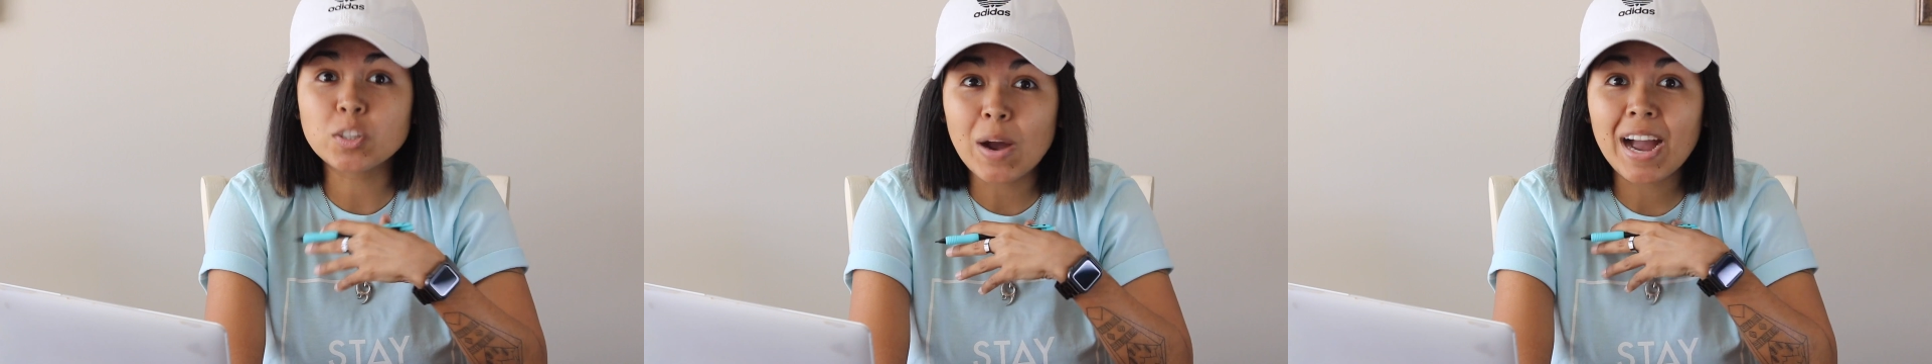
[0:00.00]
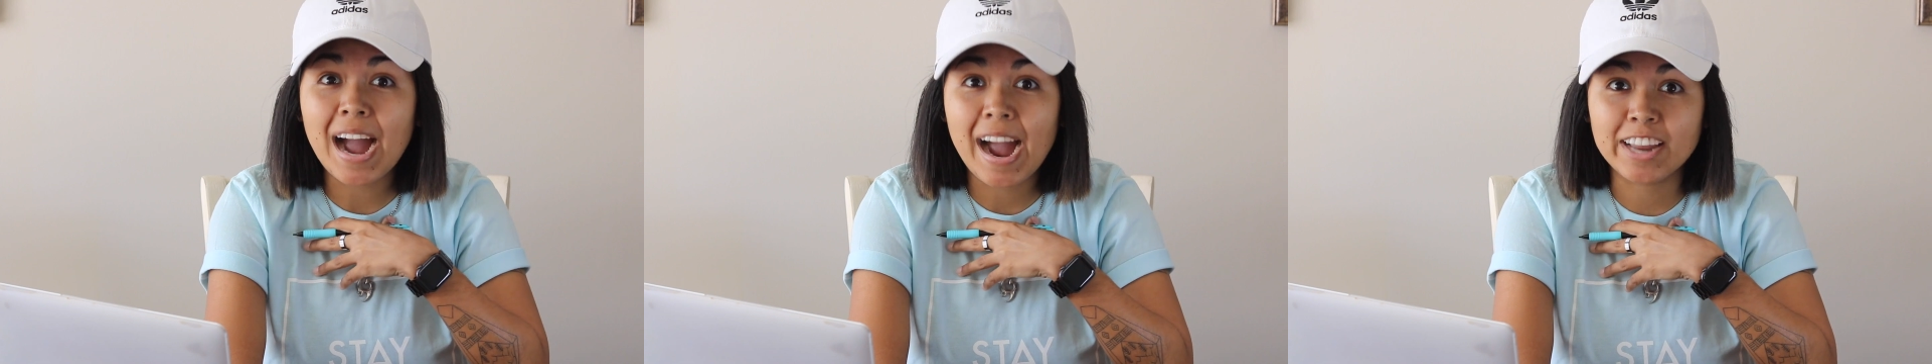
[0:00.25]
That's
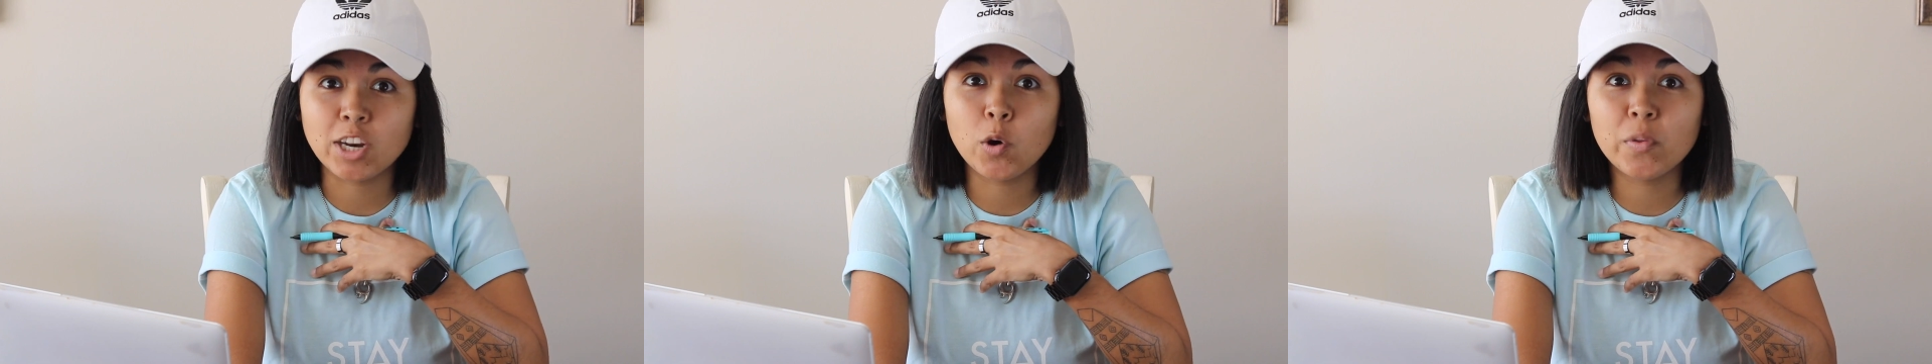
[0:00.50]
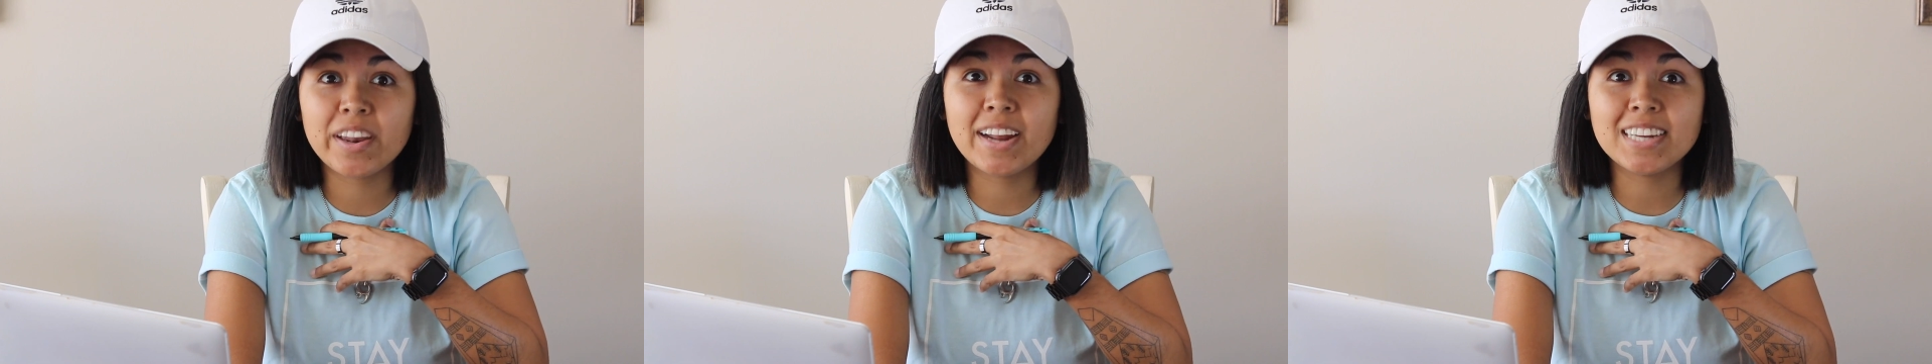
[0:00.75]
why I
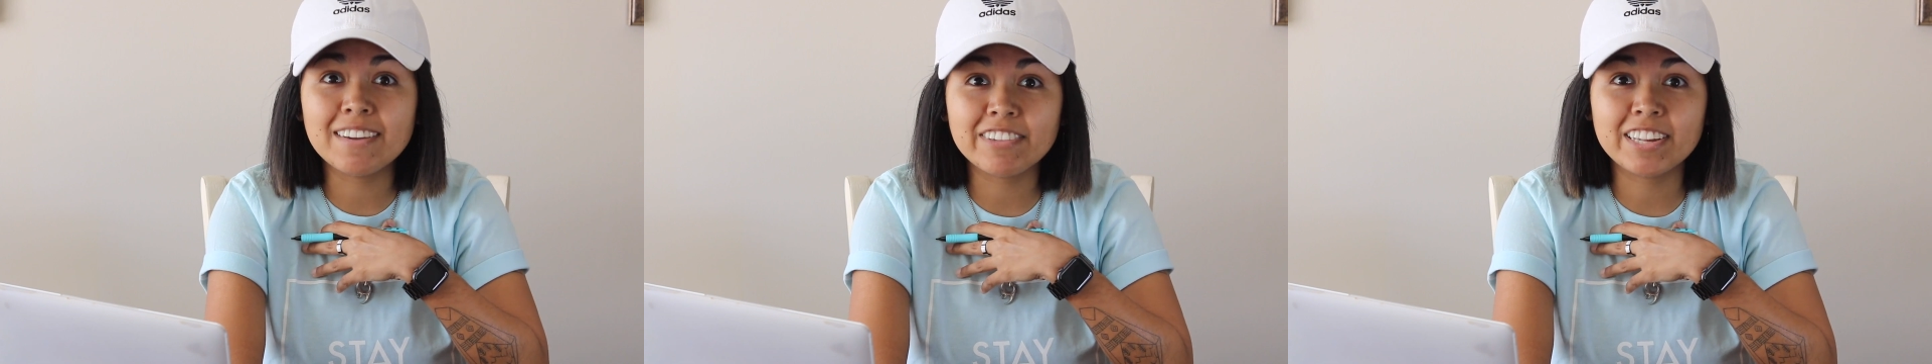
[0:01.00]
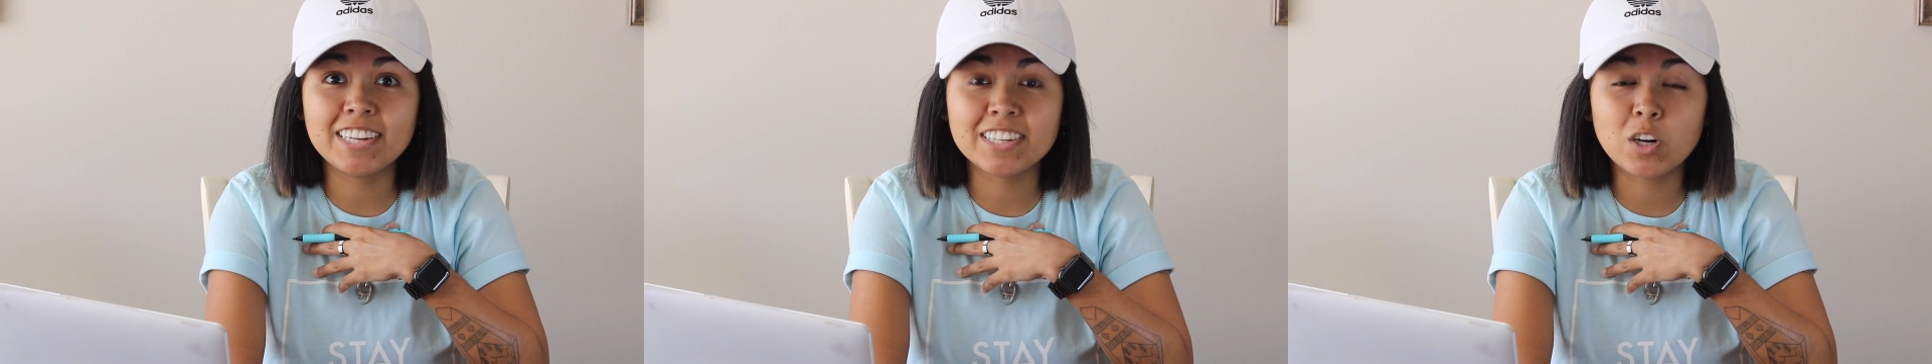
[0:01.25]
know that I
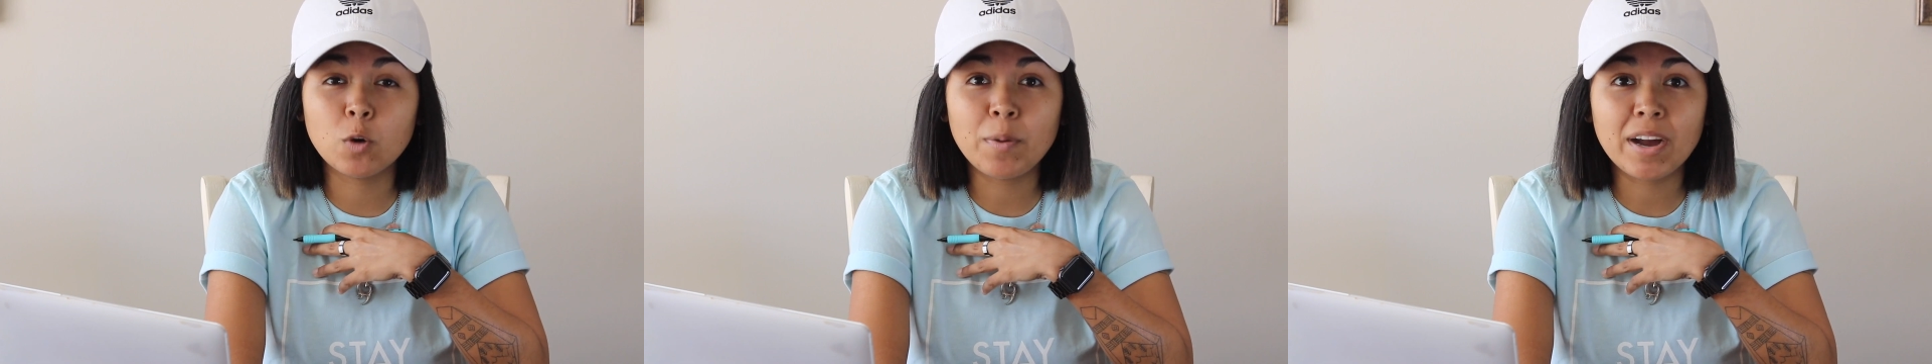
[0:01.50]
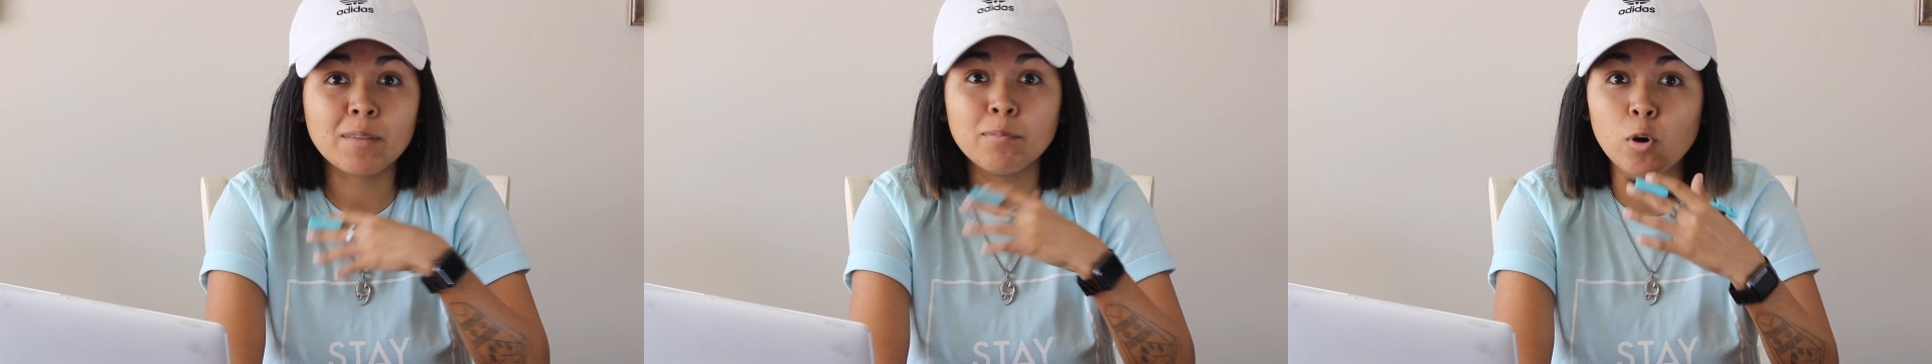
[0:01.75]
definitely need to go
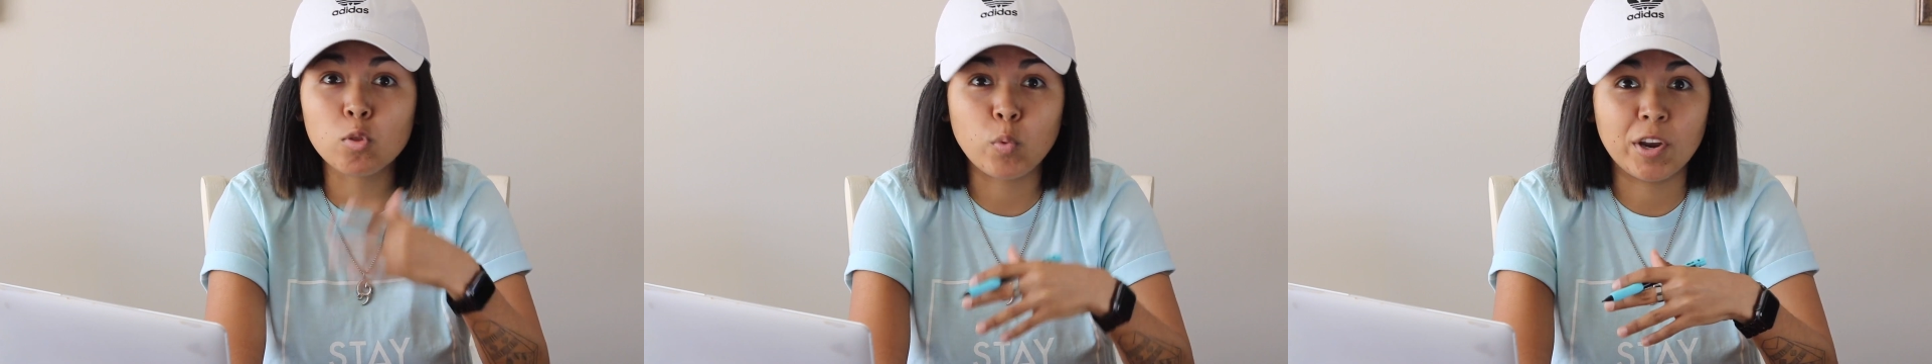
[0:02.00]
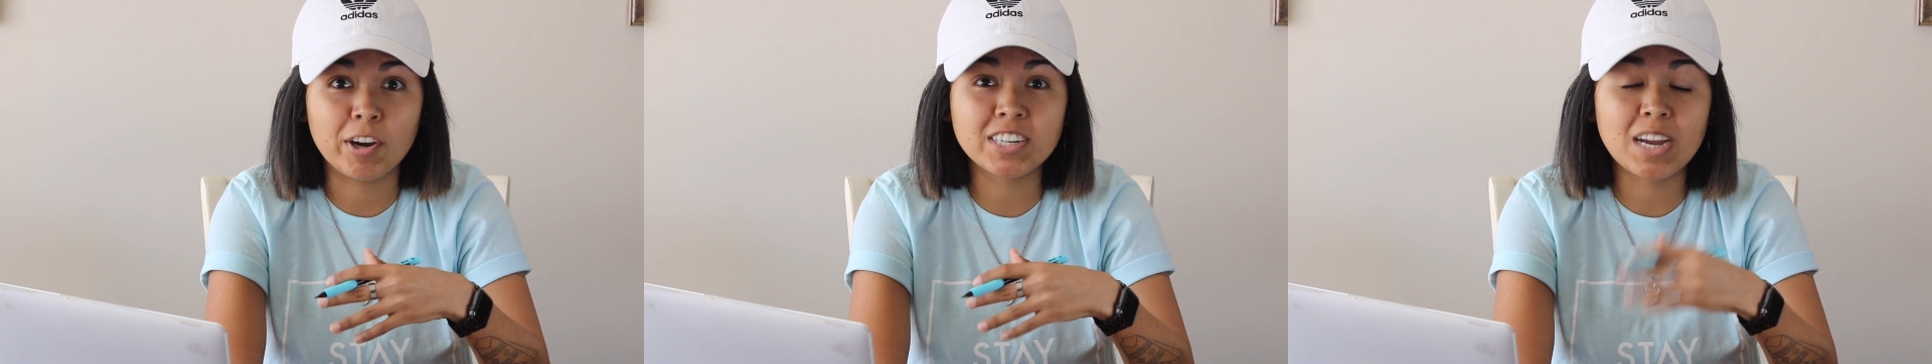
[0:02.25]
back, both
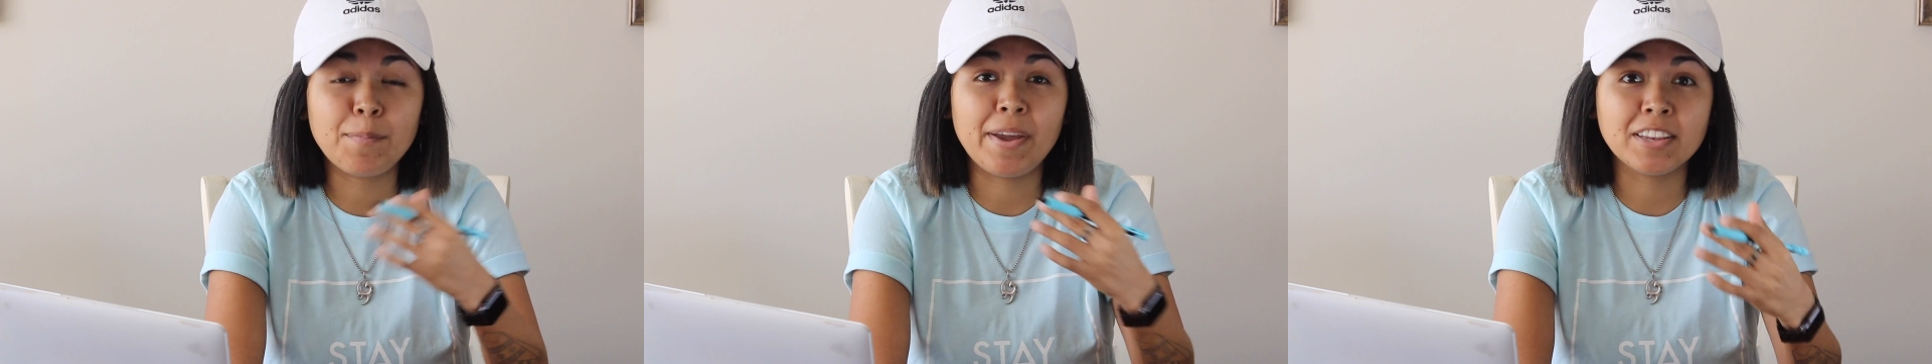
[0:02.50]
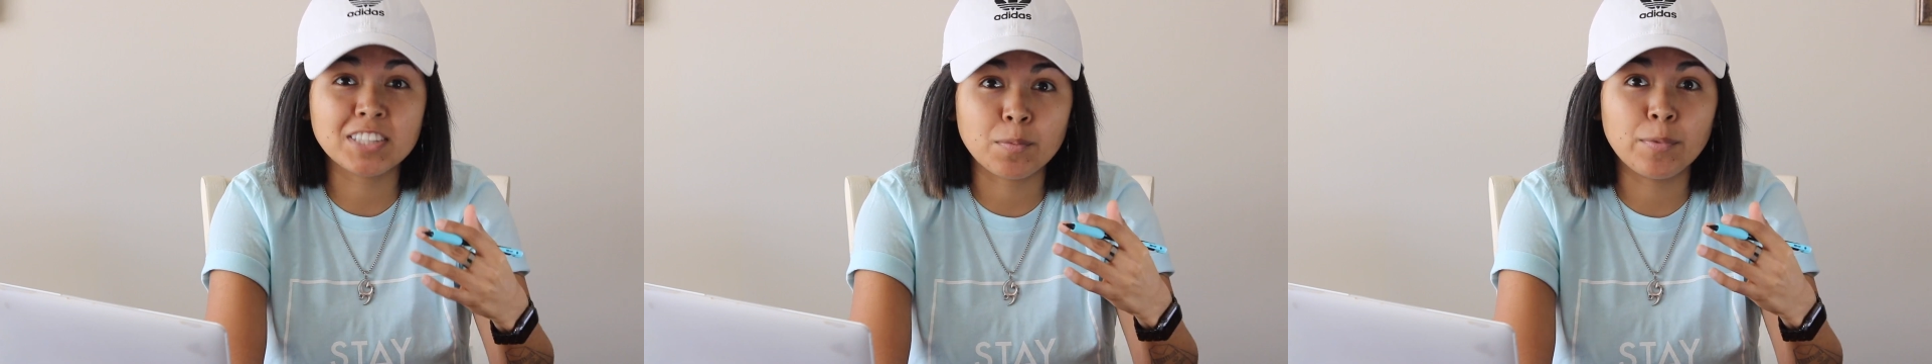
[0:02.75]
wintertime
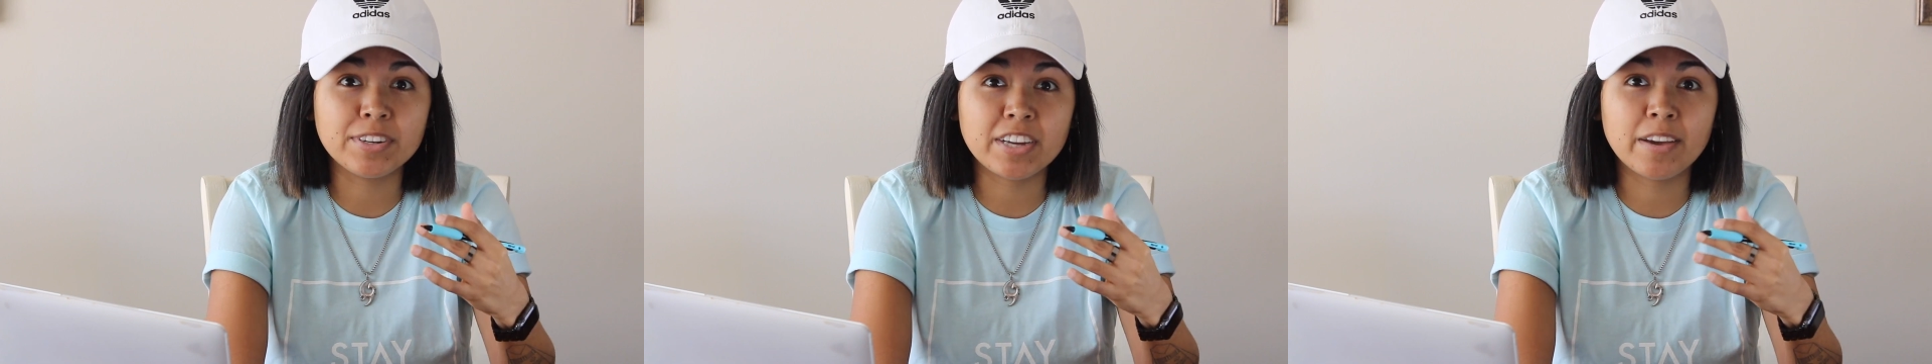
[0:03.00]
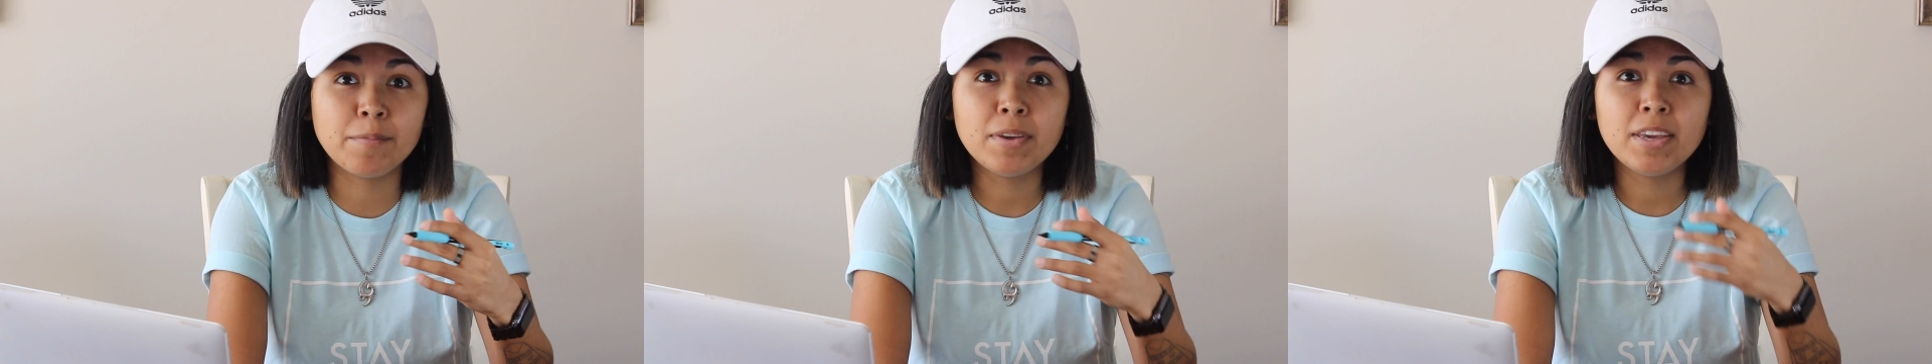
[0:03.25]
and
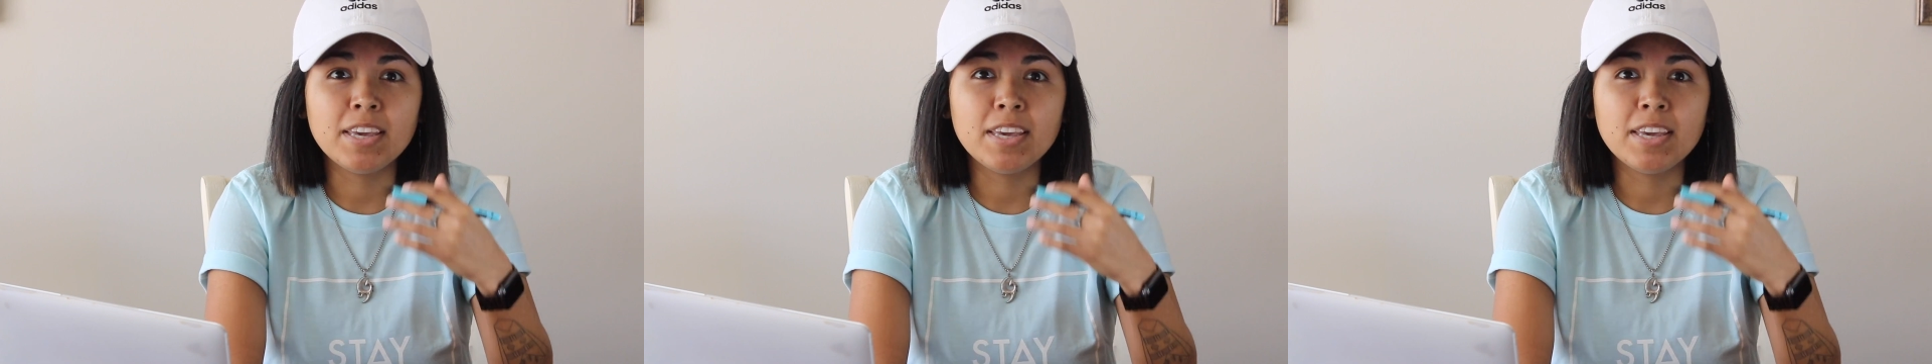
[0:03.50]
summertime.